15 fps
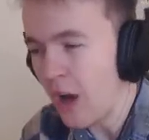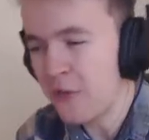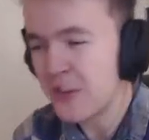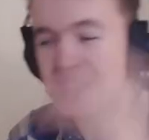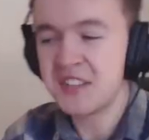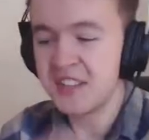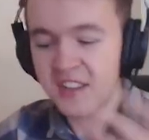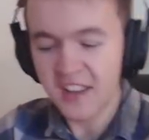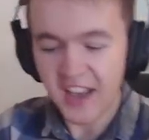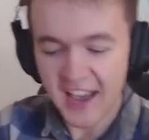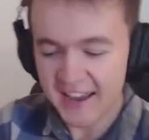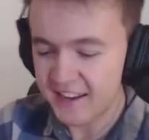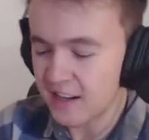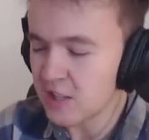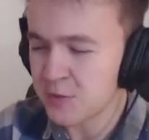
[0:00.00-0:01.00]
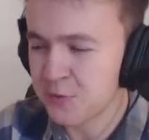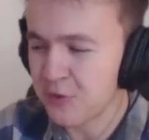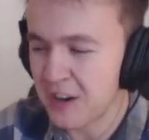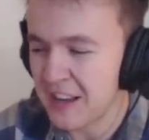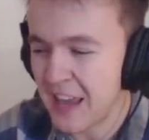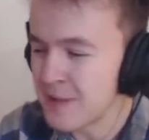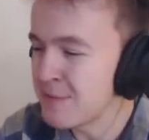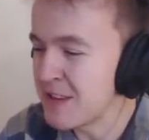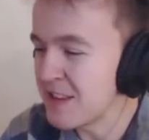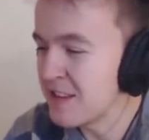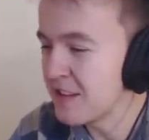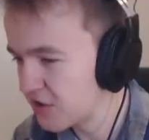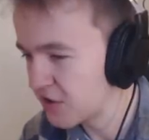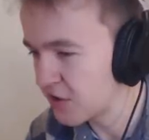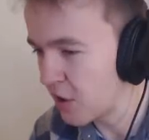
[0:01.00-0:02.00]
I've eaten. I had lunch before I came here.
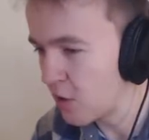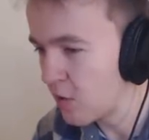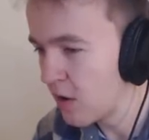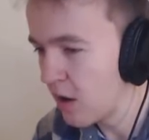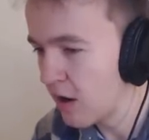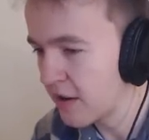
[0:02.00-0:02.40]
Let's just go.